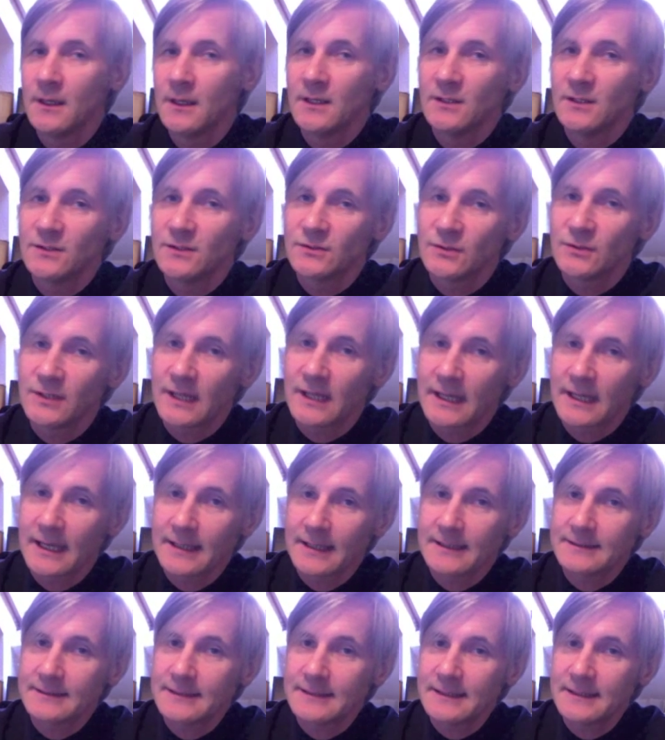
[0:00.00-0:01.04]
So you can get the
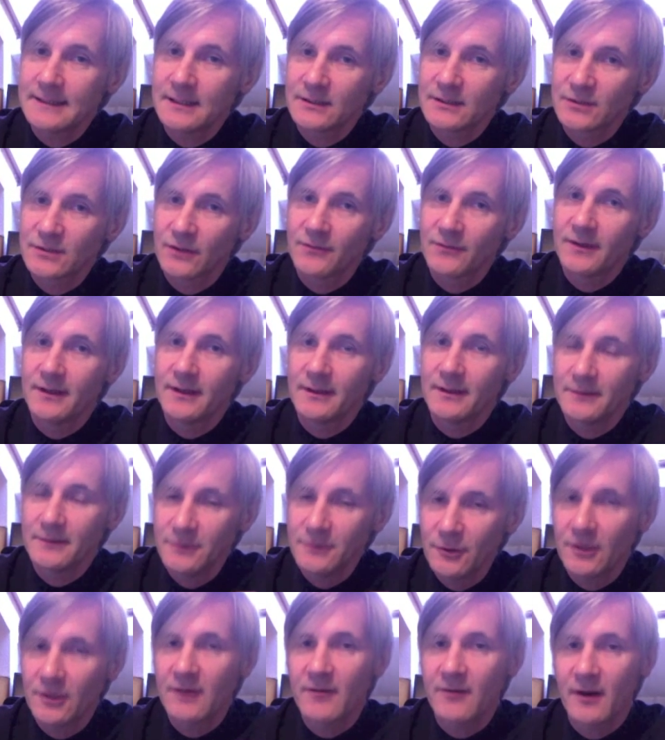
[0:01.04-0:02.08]
details of the
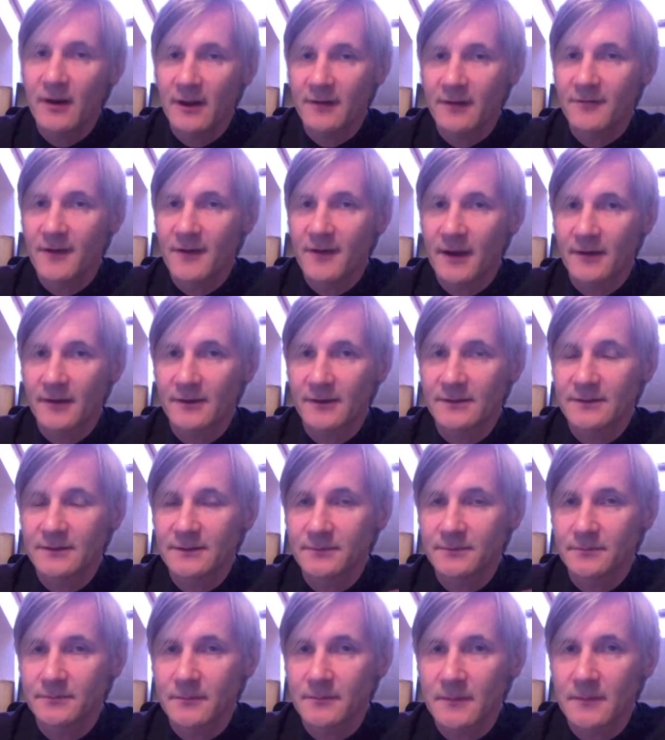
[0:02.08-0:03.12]
univariate factors
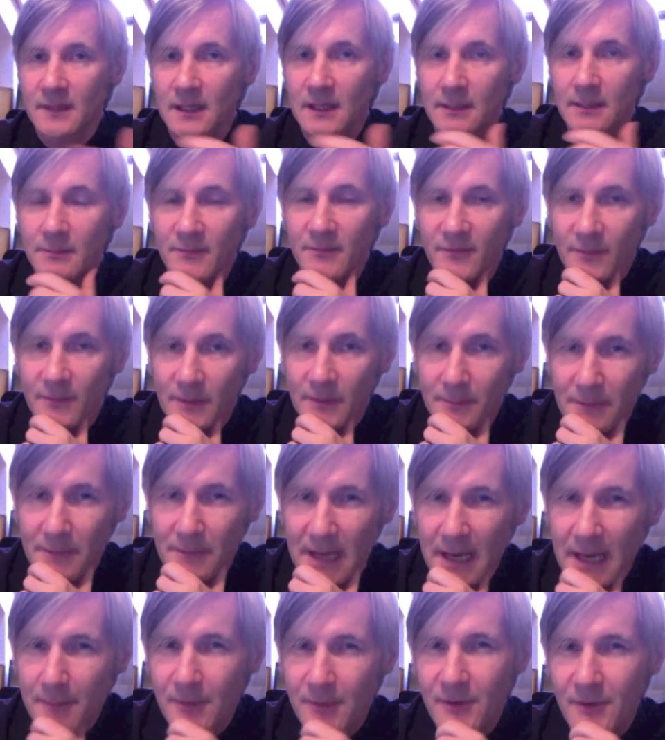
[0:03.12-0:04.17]
from the
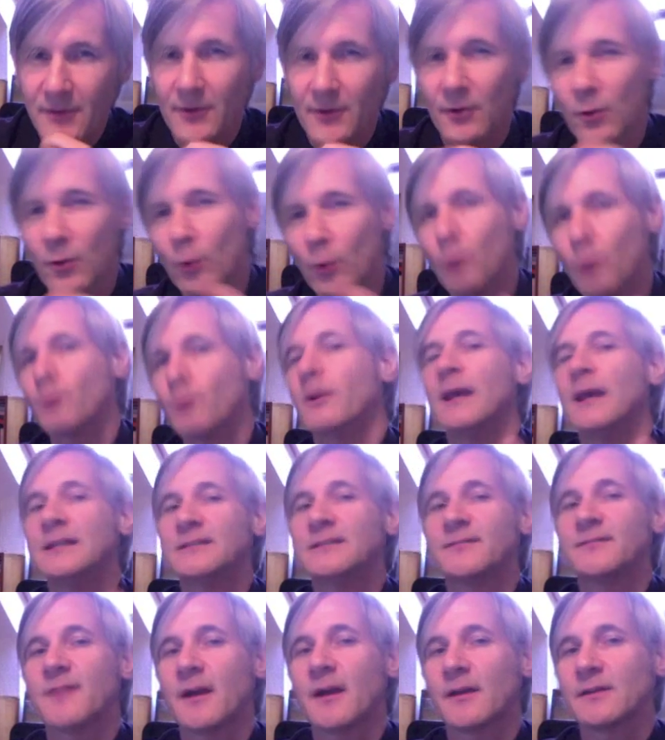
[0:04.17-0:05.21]
paper. There are a whole range of
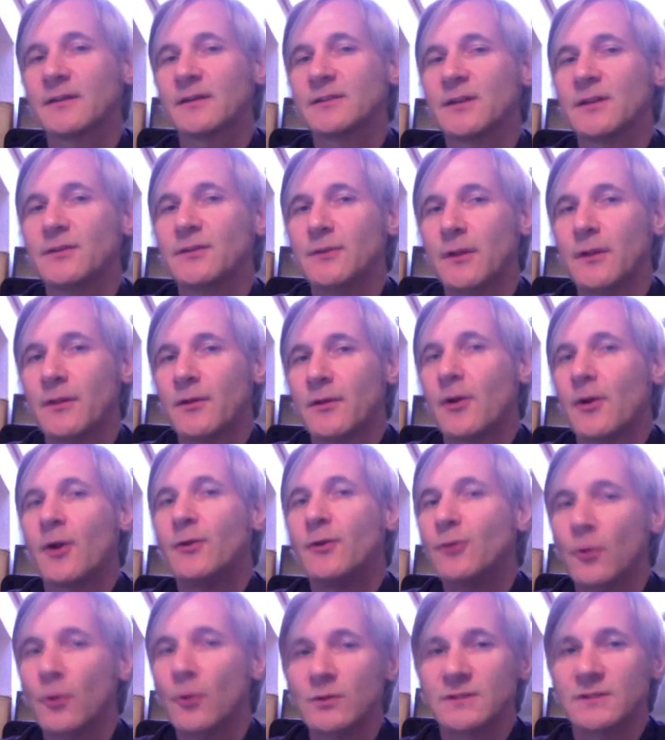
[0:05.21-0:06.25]
factors and there are
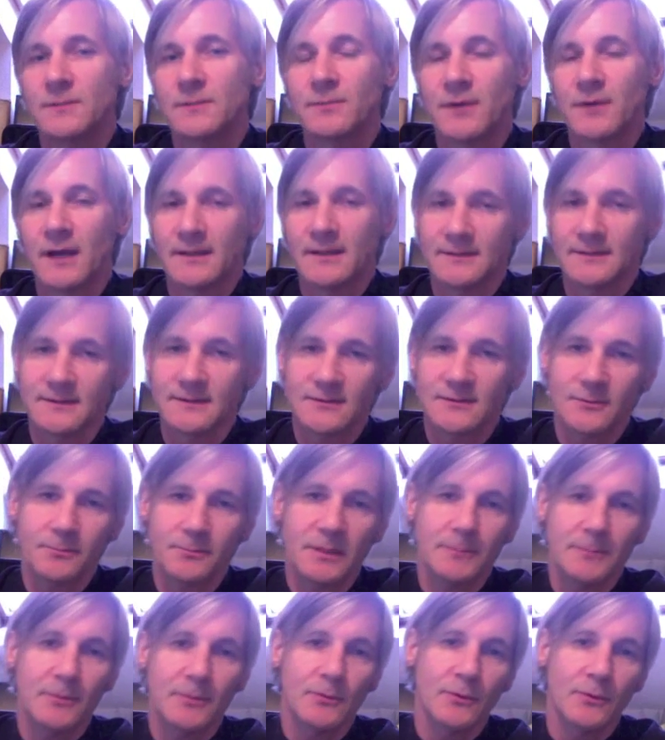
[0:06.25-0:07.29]
no surprises. So
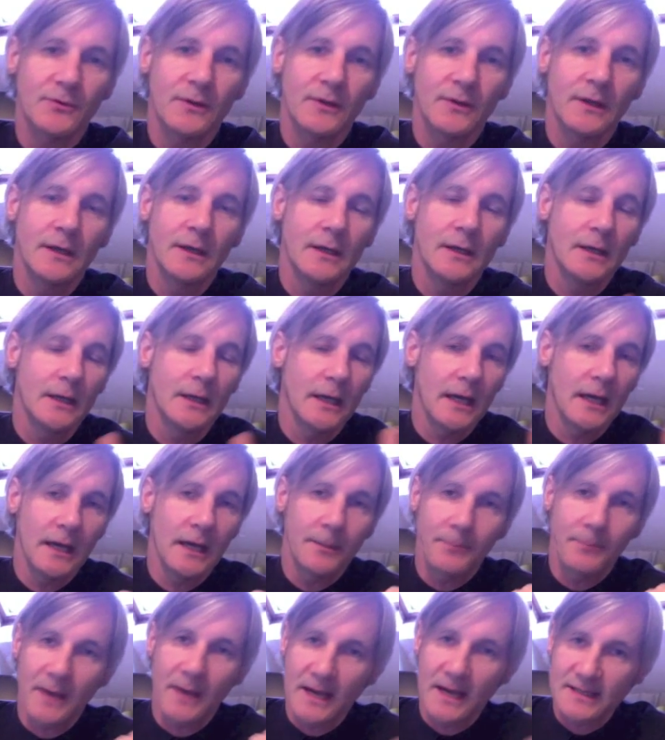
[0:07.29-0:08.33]
people with a
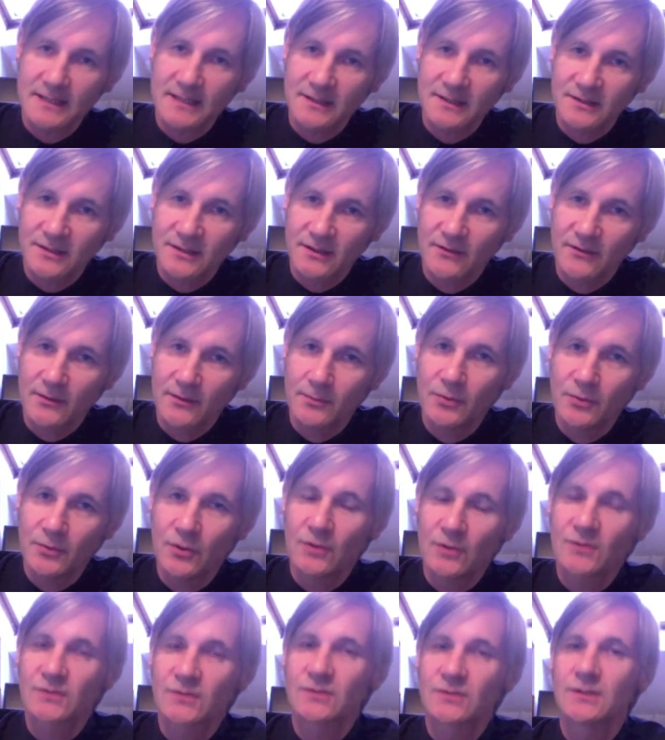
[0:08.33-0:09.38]
past history of
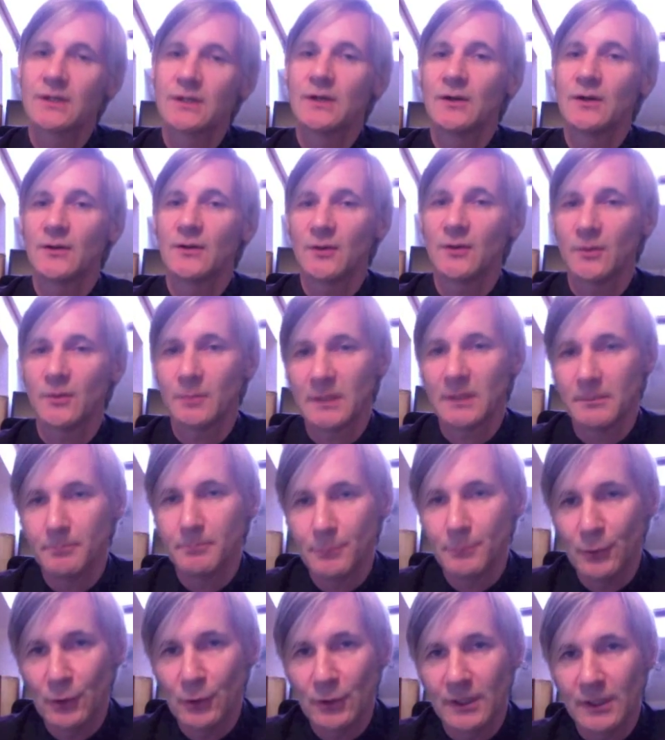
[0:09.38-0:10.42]
abuse, who have been
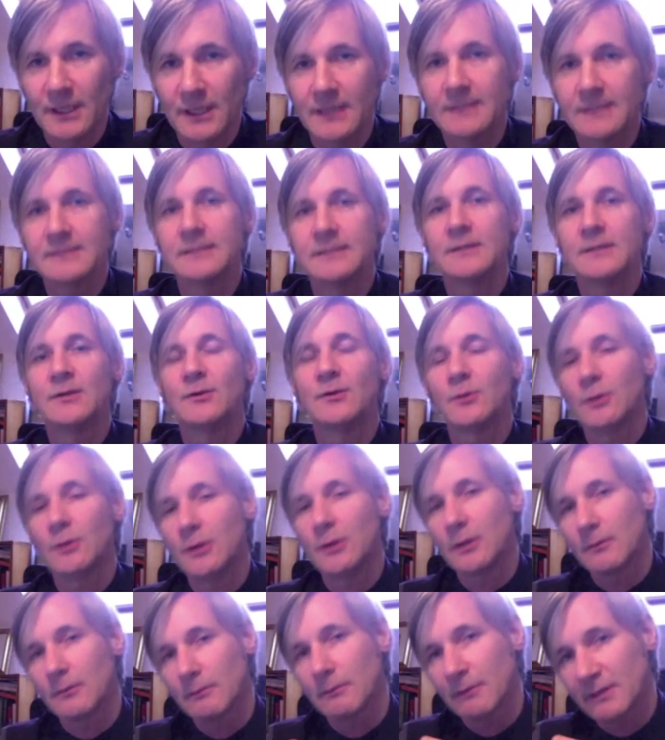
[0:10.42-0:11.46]
bullied,
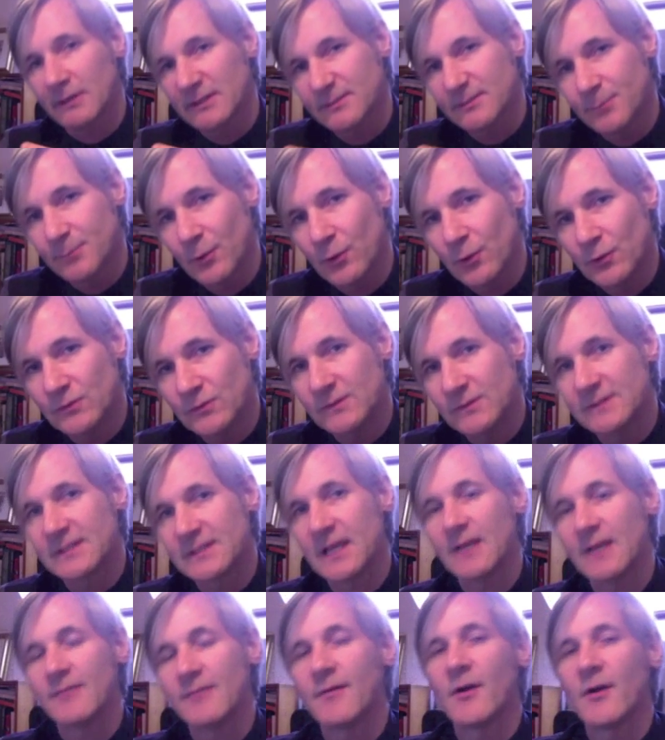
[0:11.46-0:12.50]
who were exposed to
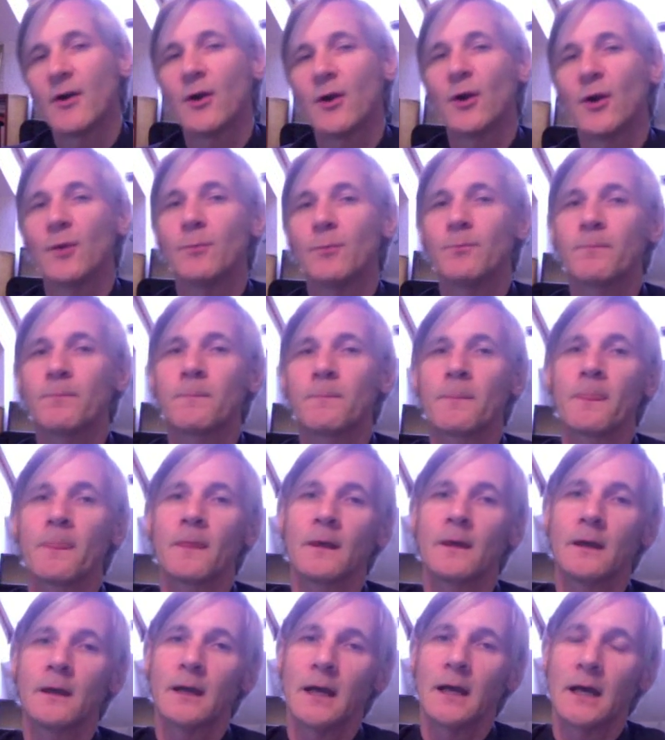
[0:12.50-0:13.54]
self-harm,
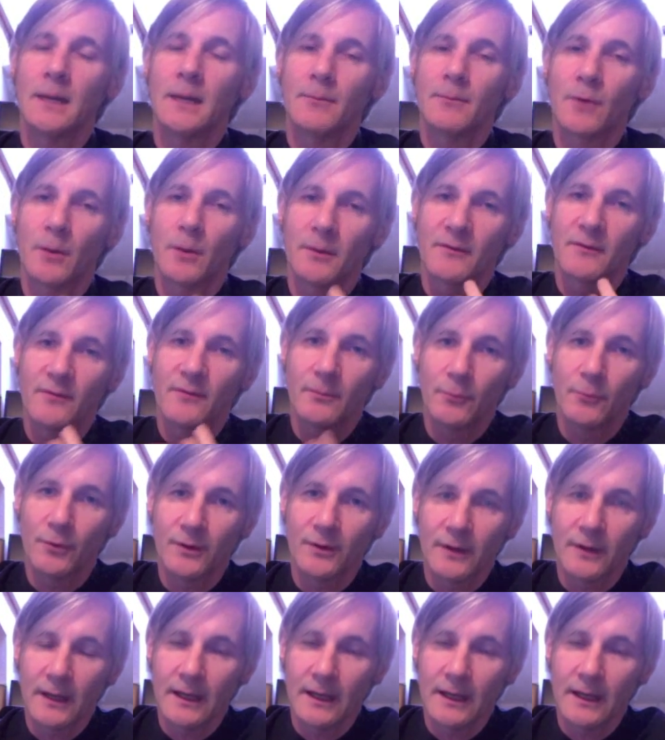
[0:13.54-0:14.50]
coming from more